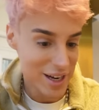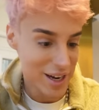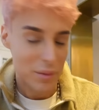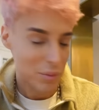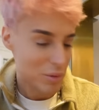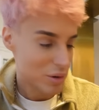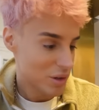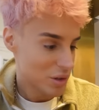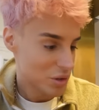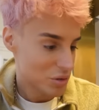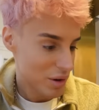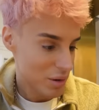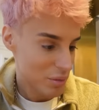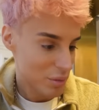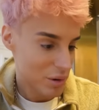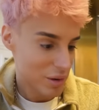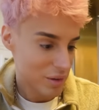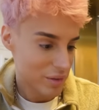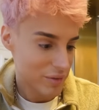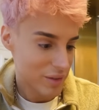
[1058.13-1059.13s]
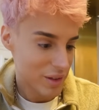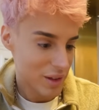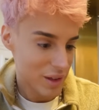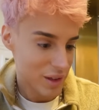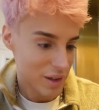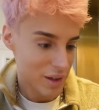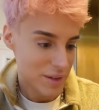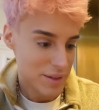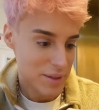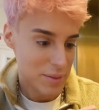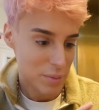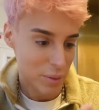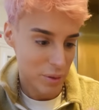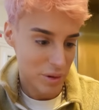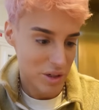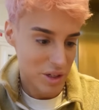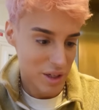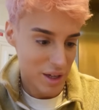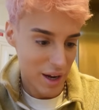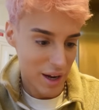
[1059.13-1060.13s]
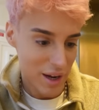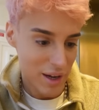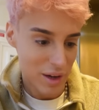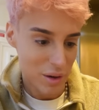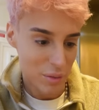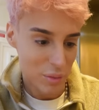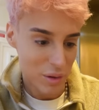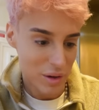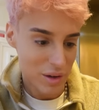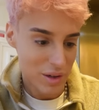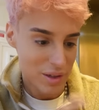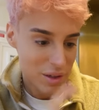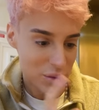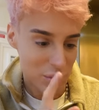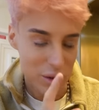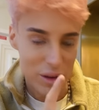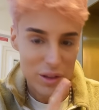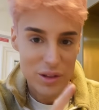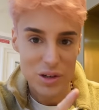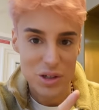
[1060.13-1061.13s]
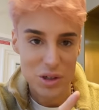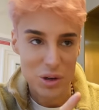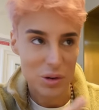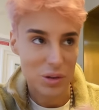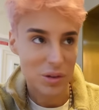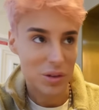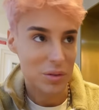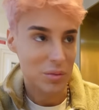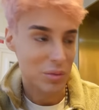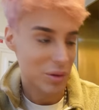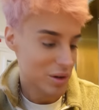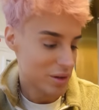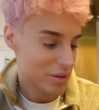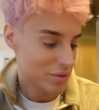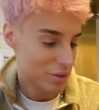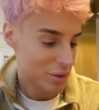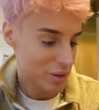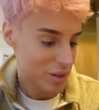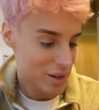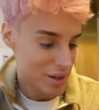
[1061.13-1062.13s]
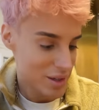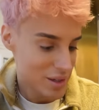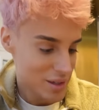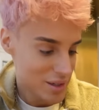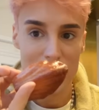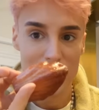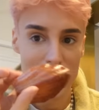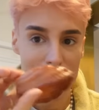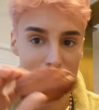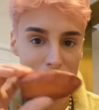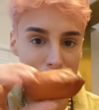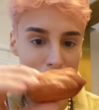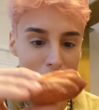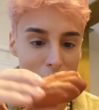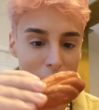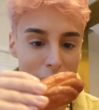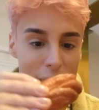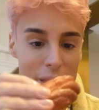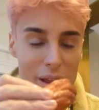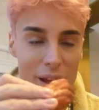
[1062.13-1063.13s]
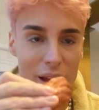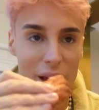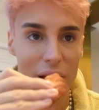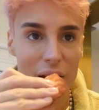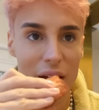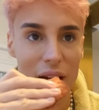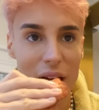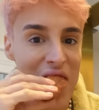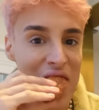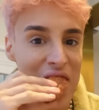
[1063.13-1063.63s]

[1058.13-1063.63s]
I'm gonna try one of the sponge cakey ones and one of the chocolate one for this. Okay.